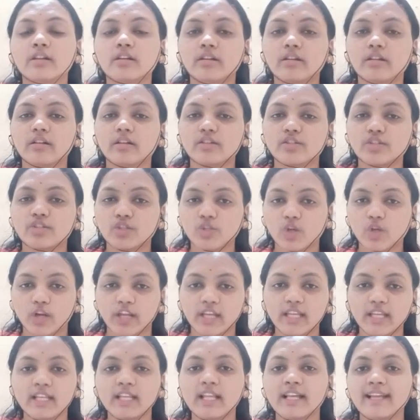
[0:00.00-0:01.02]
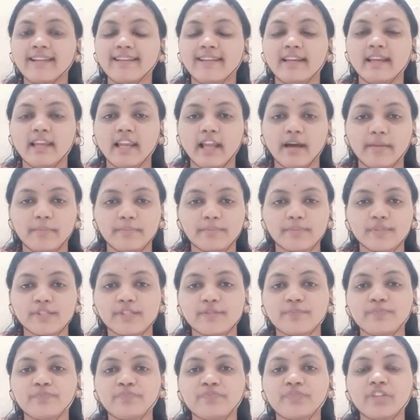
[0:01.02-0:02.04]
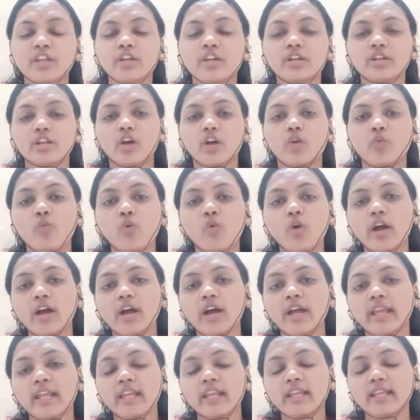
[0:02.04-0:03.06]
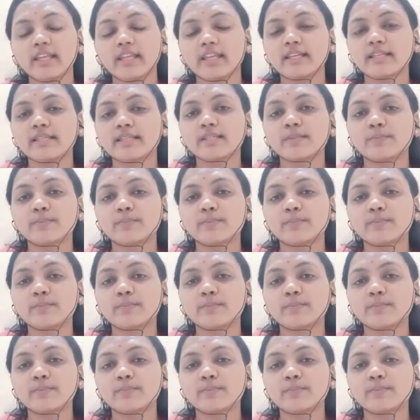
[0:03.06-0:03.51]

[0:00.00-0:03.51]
soil lumps. Now why is